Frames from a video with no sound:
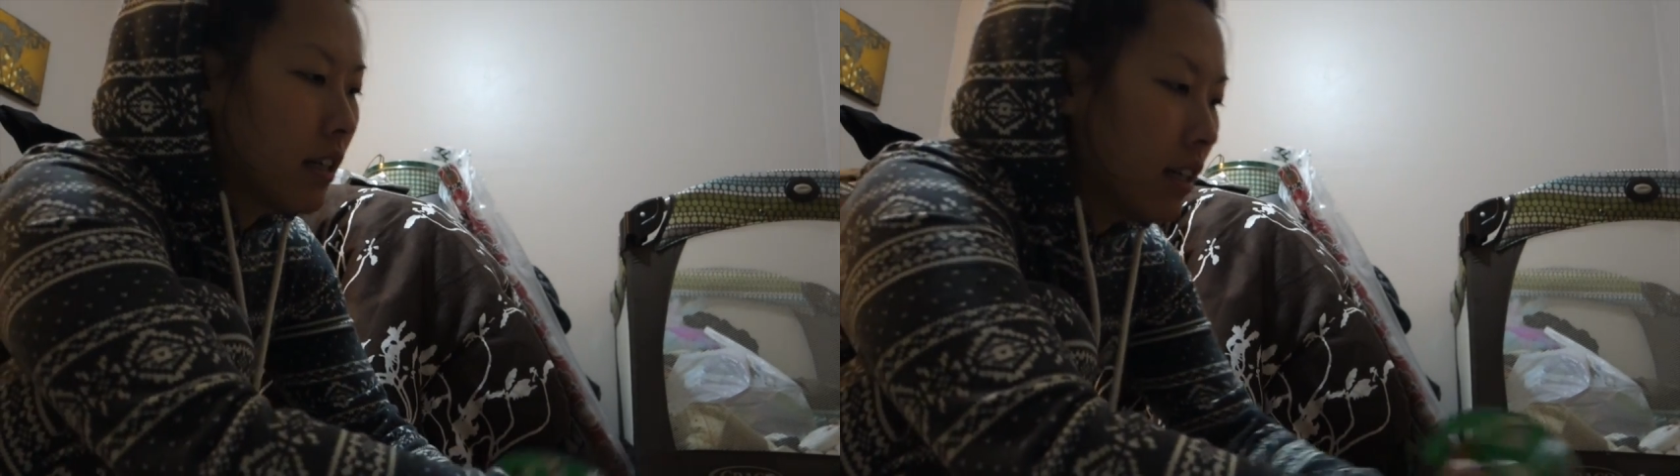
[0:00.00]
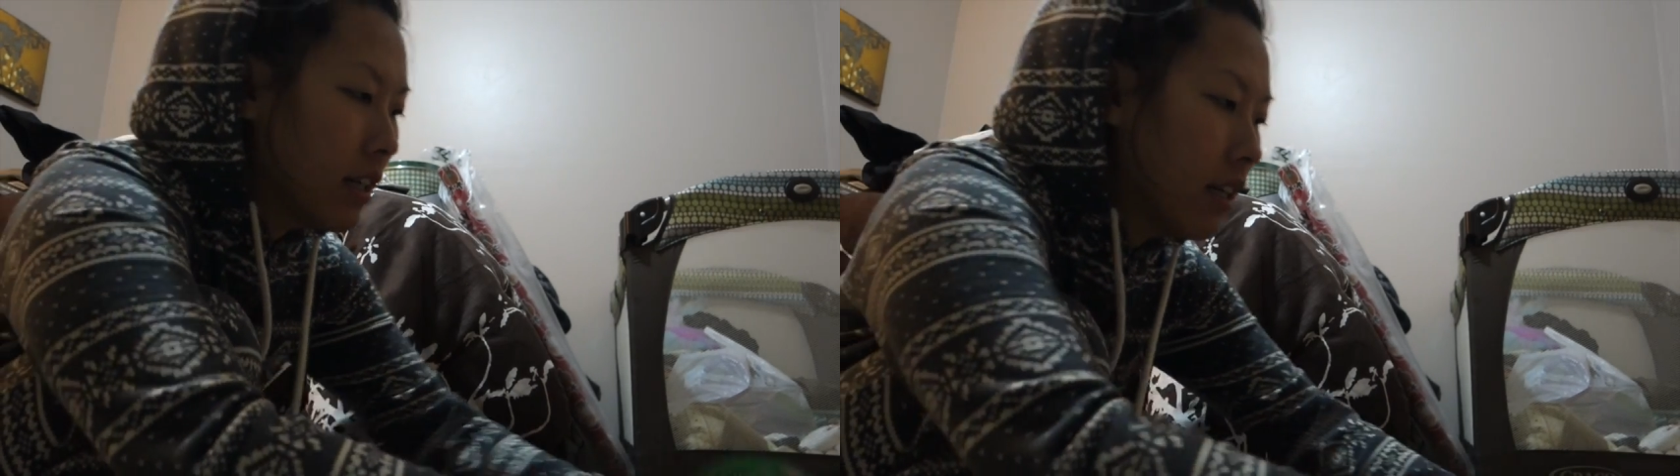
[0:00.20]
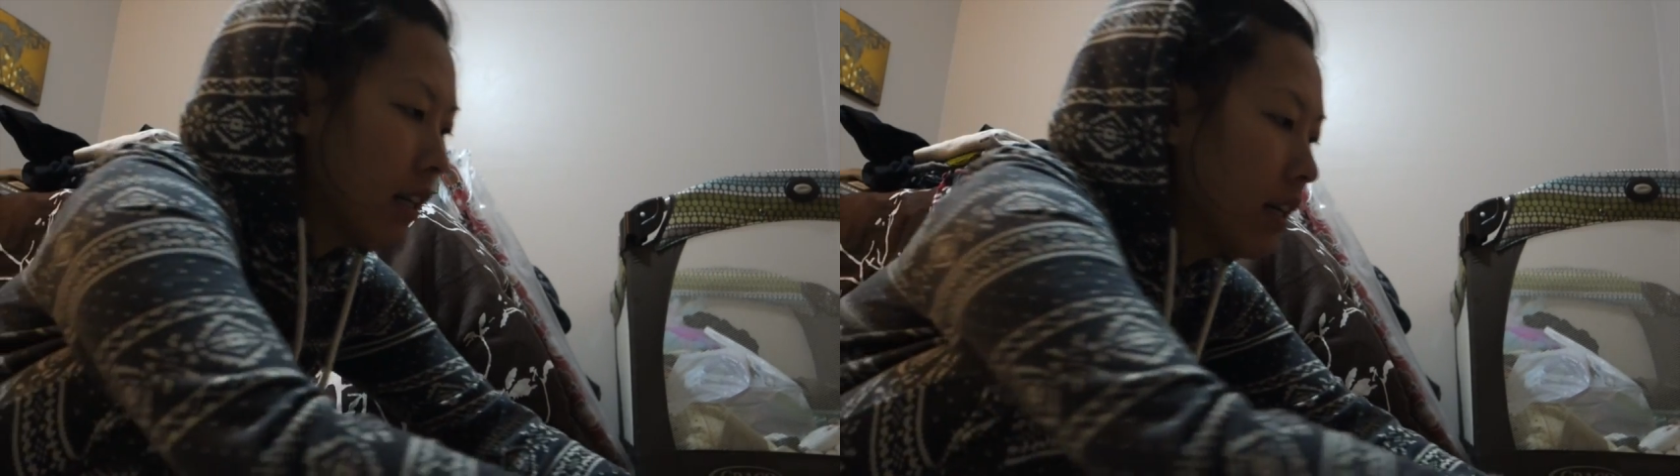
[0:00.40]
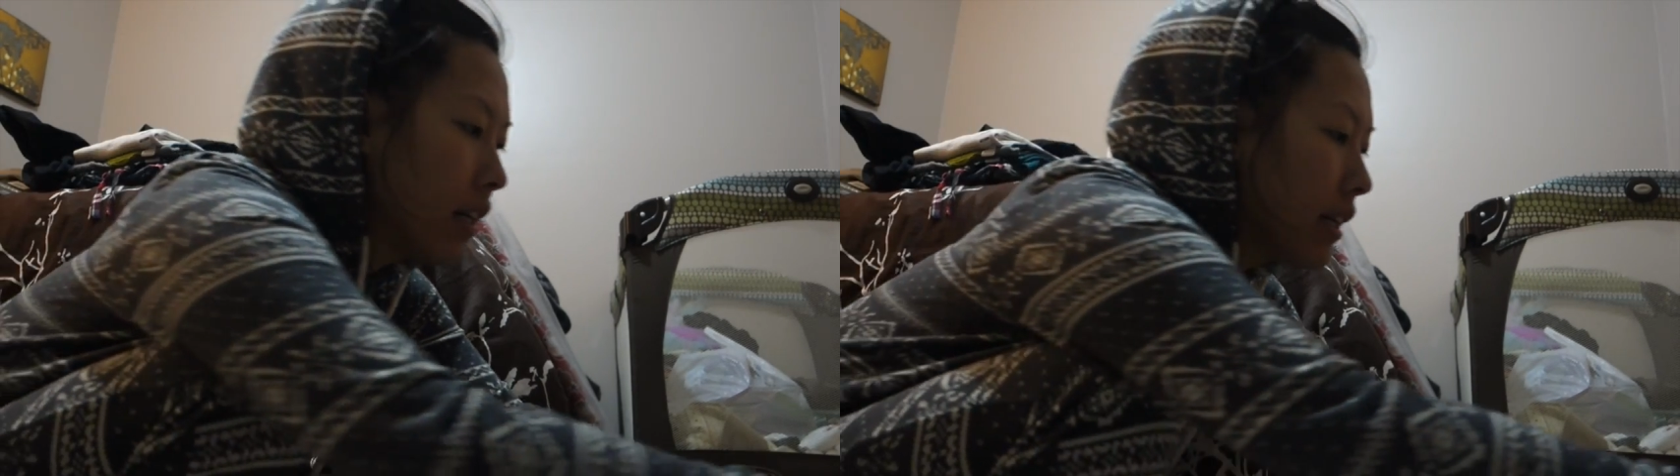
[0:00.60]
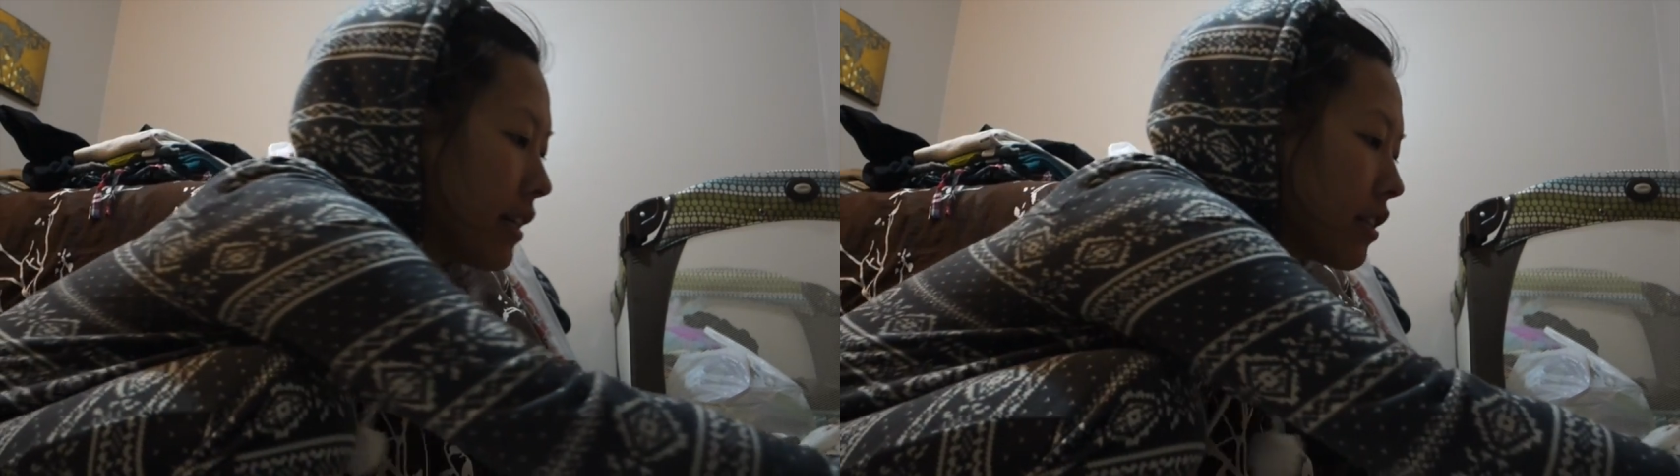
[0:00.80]

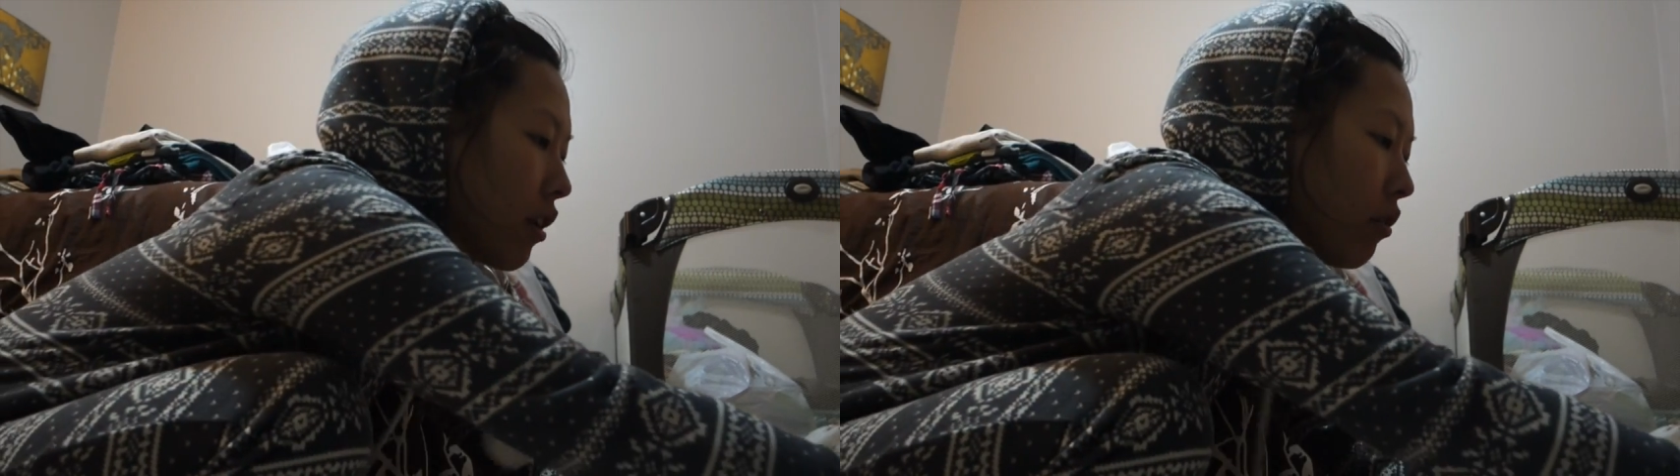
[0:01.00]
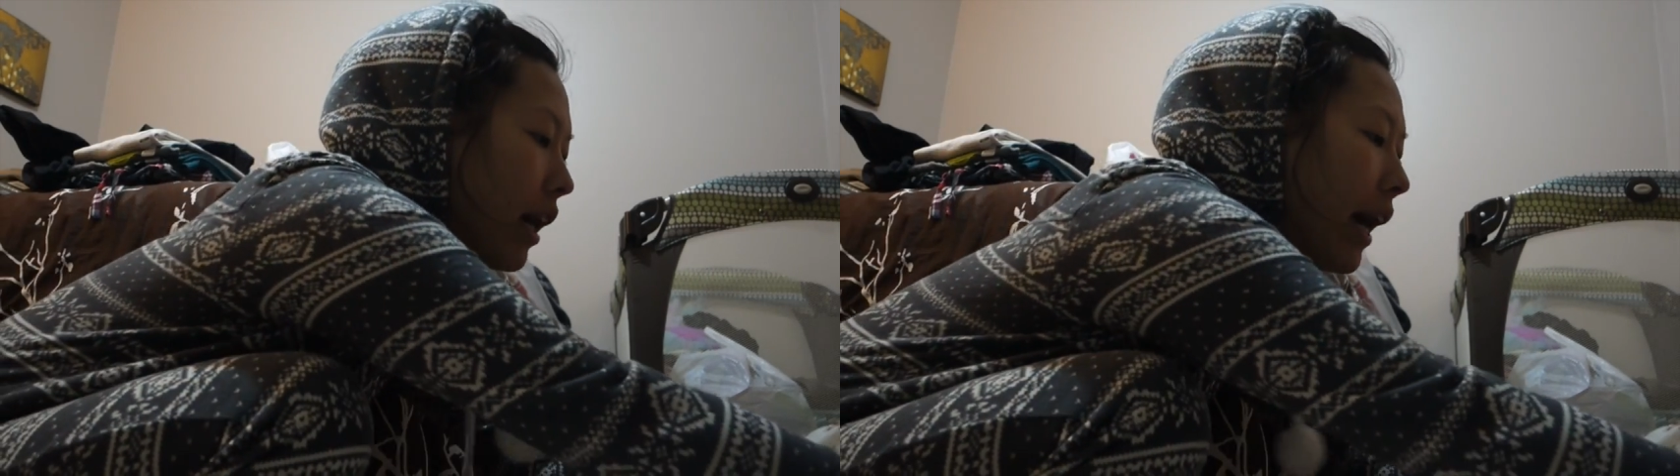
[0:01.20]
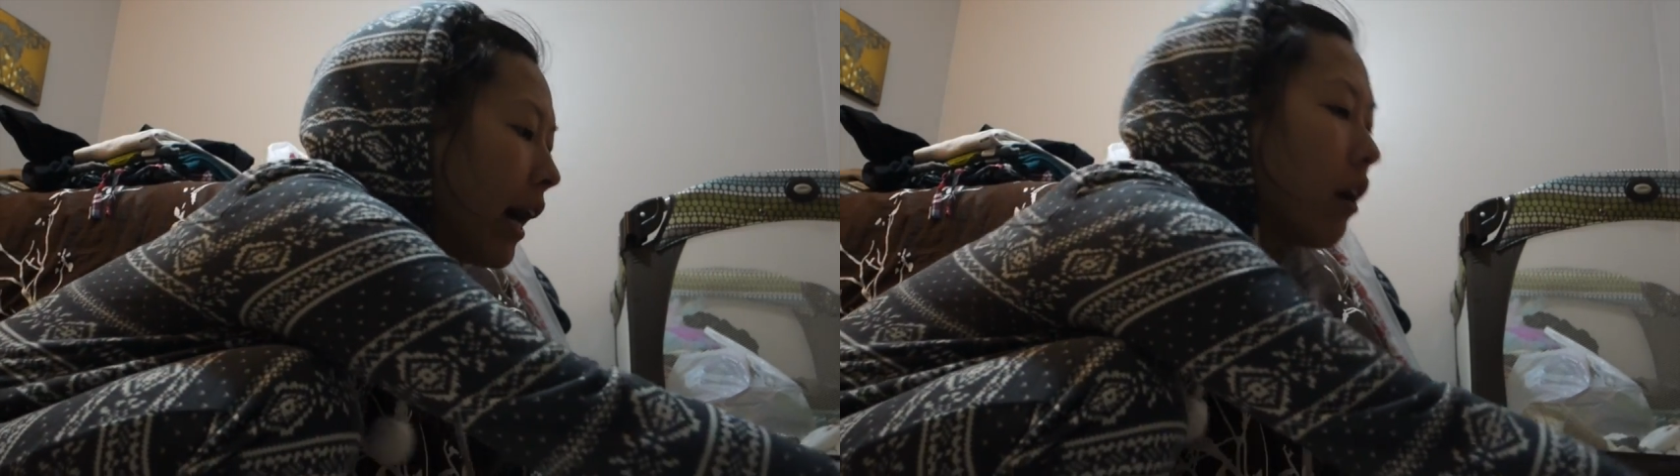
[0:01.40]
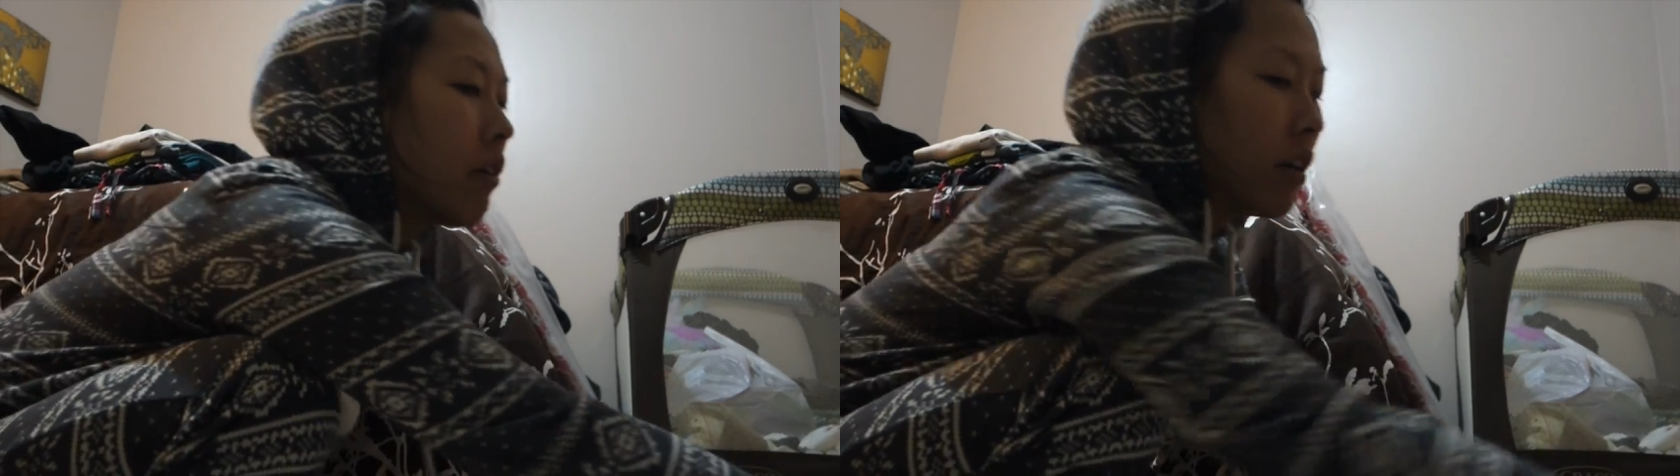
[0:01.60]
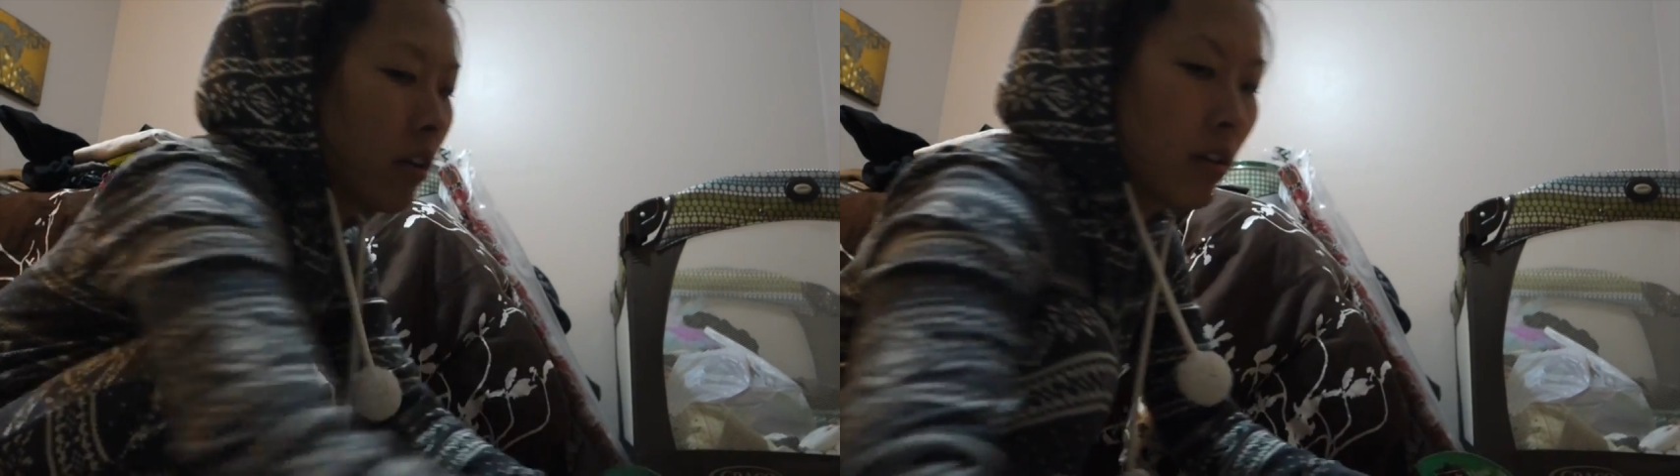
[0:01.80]
Oh. He's so loud.